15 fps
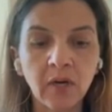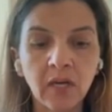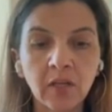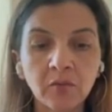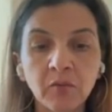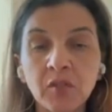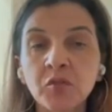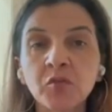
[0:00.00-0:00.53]

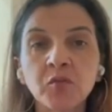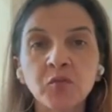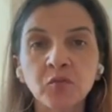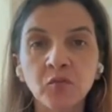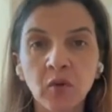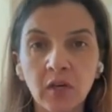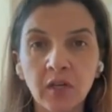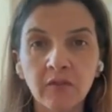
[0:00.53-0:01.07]
I was
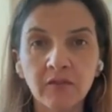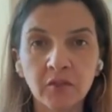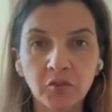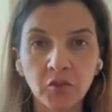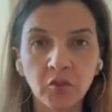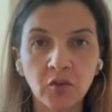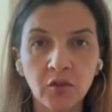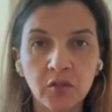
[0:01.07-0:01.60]
one of the
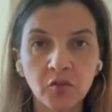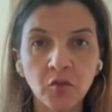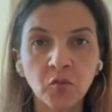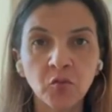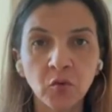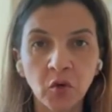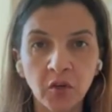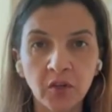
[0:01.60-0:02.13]
journalists who
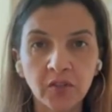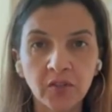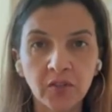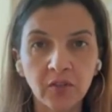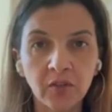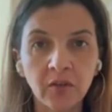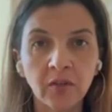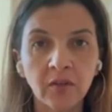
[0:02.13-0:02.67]
worked
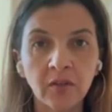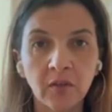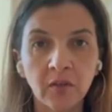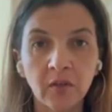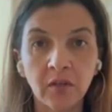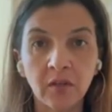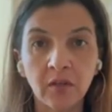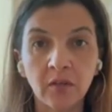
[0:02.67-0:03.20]
on
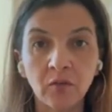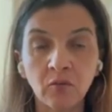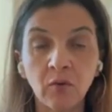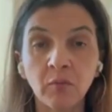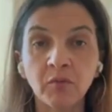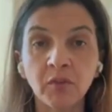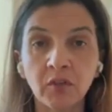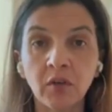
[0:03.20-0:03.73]

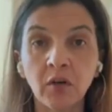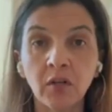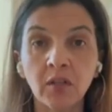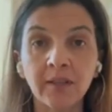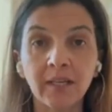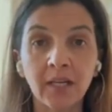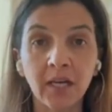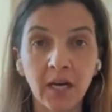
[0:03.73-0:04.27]
what we call
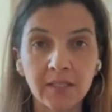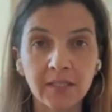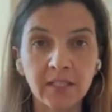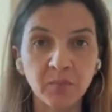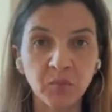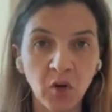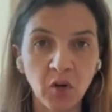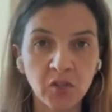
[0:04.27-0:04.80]
the
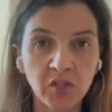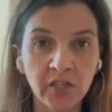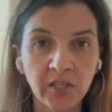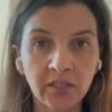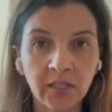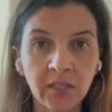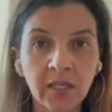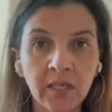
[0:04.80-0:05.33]
Gaza project.
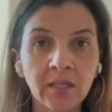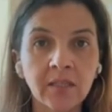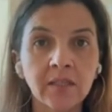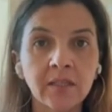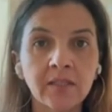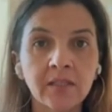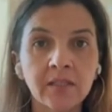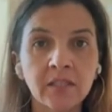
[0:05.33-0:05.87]

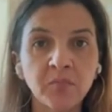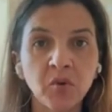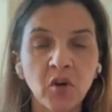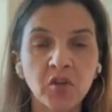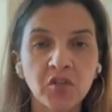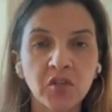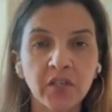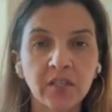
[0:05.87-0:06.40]
This is a
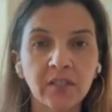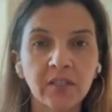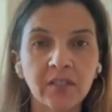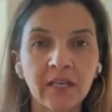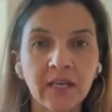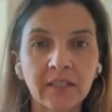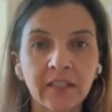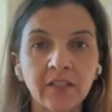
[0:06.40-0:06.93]
project
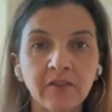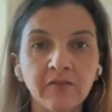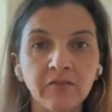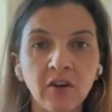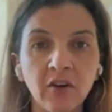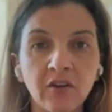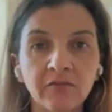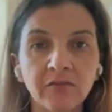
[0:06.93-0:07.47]
that
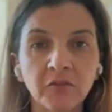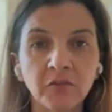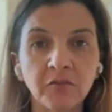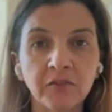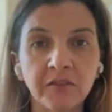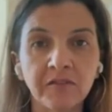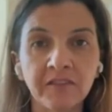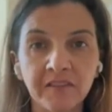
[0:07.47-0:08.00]
involved
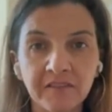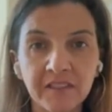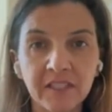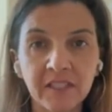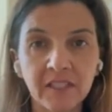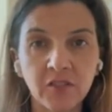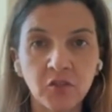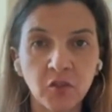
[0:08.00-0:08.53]
over
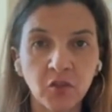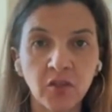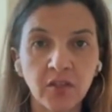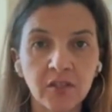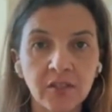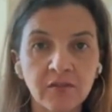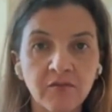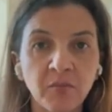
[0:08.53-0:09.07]
50
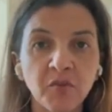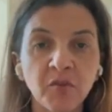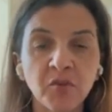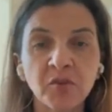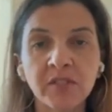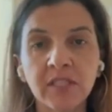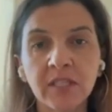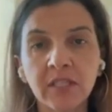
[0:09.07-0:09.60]
journalists from
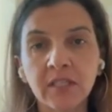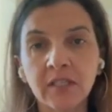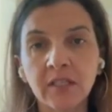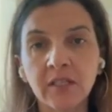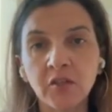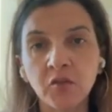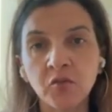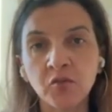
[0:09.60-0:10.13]
13
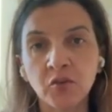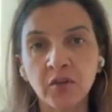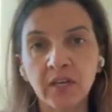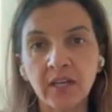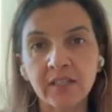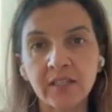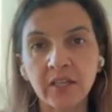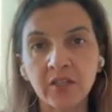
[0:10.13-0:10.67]
news
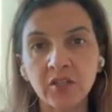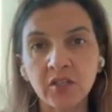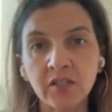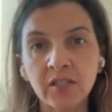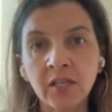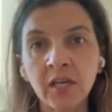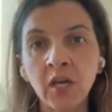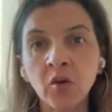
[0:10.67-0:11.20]

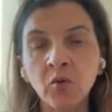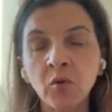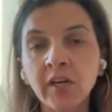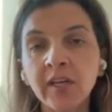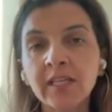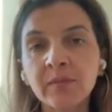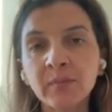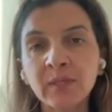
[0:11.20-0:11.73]
organizations,
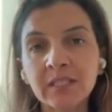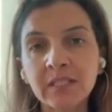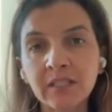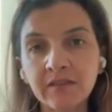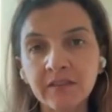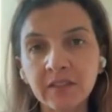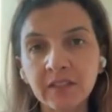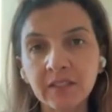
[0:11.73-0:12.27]
working
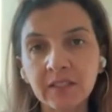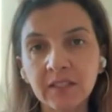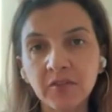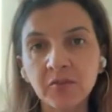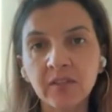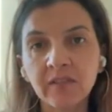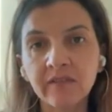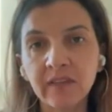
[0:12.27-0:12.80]
specifically
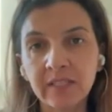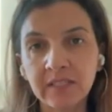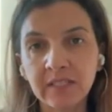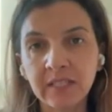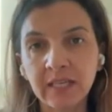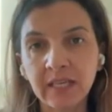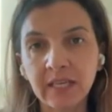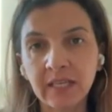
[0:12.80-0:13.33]
to
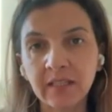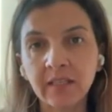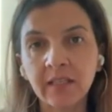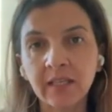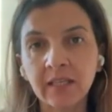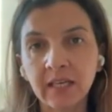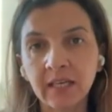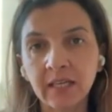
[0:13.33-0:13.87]
investigate
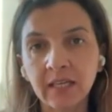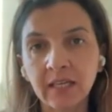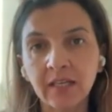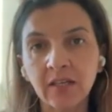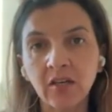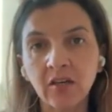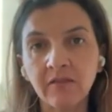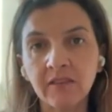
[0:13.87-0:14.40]
the
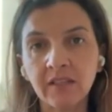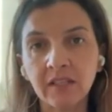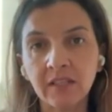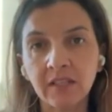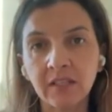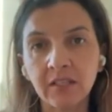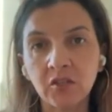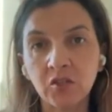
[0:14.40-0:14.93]
killing of
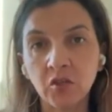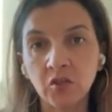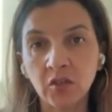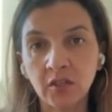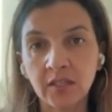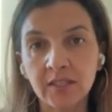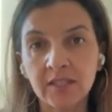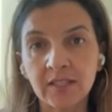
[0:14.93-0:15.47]
the
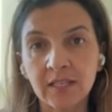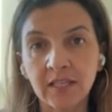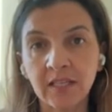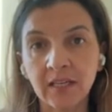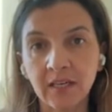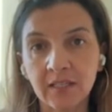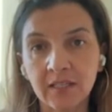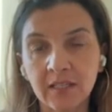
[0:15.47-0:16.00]
journalists in
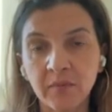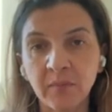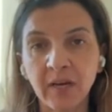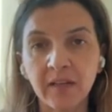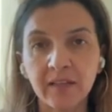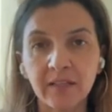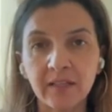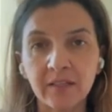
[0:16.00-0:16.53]
Gaza
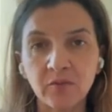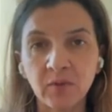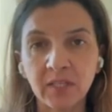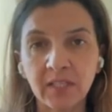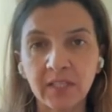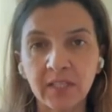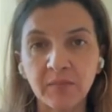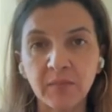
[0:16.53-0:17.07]
by the
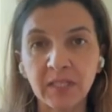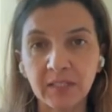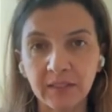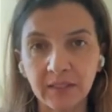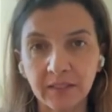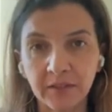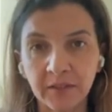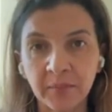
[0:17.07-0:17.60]
Israeli
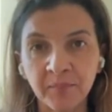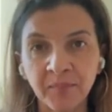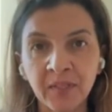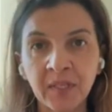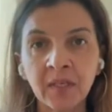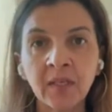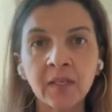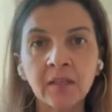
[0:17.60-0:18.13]
military.
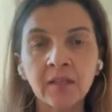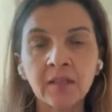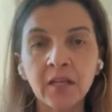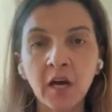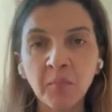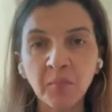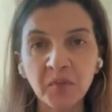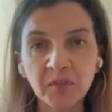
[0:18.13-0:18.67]
The
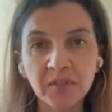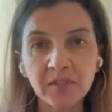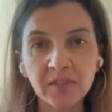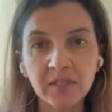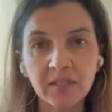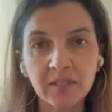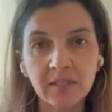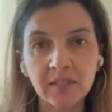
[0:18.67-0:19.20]
numbers
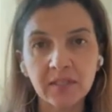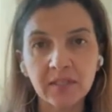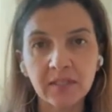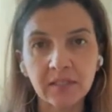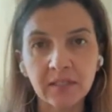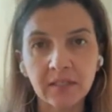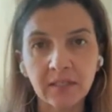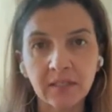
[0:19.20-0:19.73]

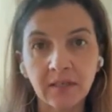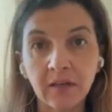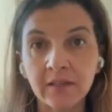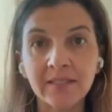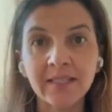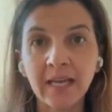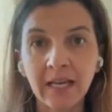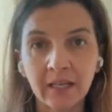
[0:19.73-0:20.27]
are
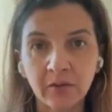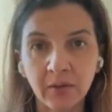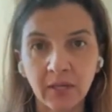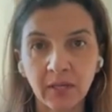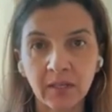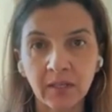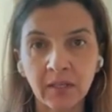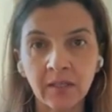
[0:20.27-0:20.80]
staggering.